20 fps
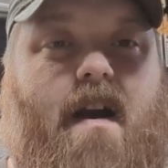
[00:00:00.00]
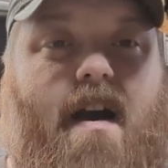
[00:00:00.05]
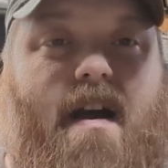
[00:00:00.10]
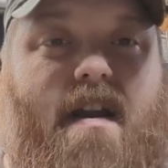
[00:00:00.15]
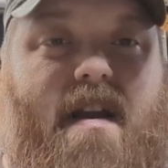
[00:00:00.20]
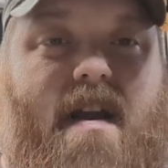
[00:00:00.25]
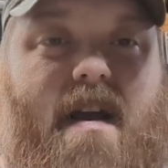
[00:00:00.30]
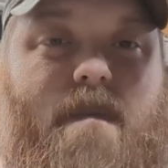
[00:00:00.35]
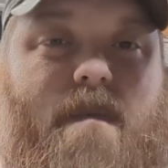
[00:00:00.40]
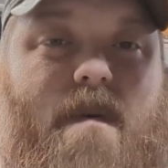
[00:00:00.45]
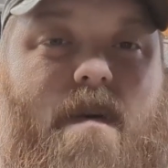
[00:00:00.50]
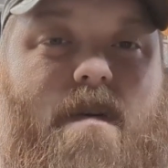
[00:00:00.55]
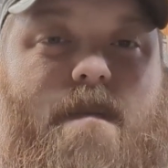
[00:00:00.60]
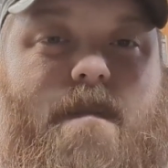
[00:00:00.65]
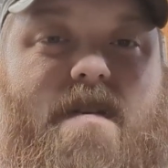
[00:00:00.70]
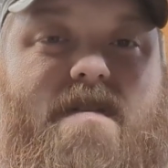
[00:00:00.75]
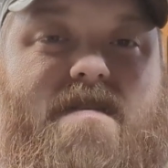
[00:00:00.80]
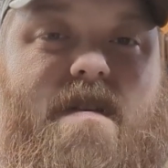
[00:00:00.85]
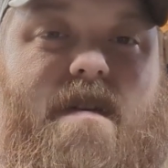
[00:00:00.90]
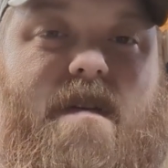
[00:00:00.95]
on, I'm going to
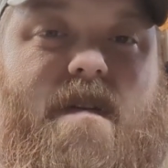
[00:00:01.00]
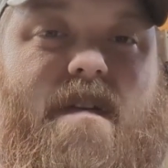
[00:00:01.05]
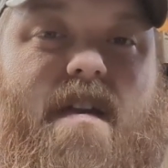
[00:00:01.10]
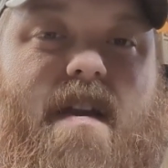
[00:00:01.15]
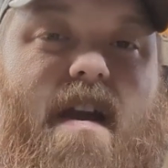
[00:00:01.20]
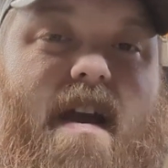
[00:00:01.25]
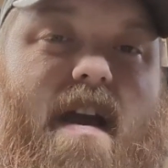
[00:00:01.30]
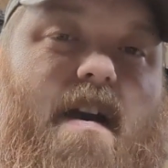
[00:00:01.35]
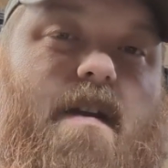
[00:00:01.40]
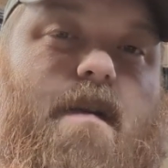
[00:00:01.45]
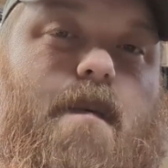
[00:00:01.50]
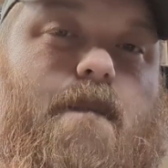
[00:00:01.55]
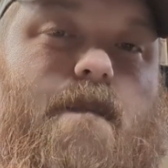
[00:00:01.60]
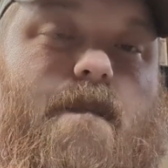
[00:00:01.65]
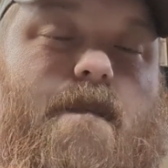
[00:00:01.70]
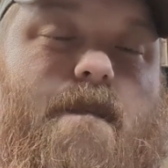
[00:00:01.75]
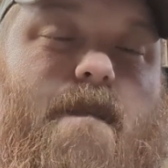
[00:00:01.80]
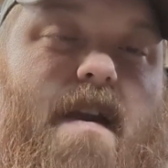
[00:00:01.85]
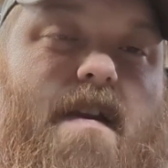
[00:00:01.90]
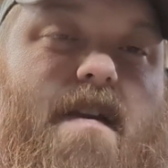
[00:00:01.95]
be showing you how to
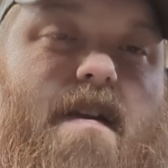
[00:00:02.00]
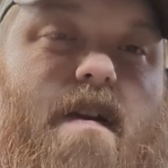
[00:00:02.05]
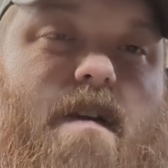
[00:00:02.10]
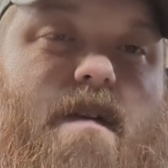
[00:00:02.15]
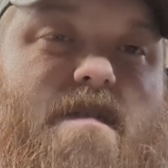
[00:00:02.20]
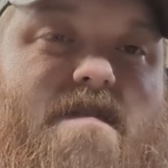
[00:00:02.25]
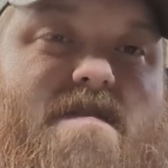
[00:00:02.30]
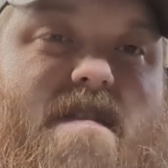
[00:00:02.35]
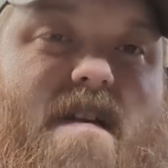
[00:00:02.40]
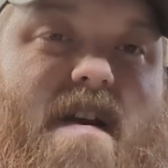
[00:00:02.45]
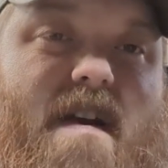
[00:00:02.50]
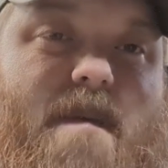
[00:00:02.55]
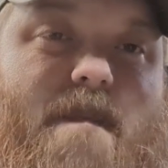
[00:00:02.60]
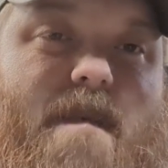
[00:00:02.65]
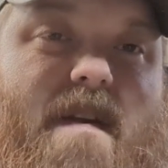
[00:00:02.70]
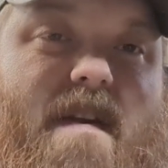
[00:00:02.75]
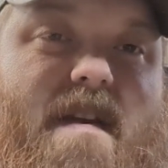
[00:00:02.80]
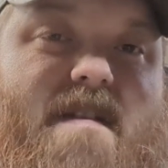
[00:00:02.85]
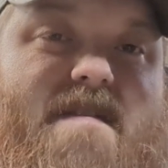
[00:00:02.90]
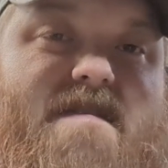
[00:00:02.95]
make your own soft
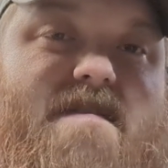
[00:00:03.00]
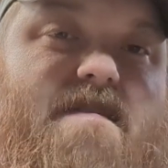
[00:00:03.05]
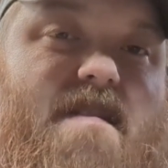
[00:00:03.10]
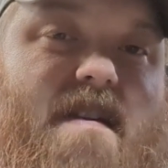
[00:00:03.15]
baits,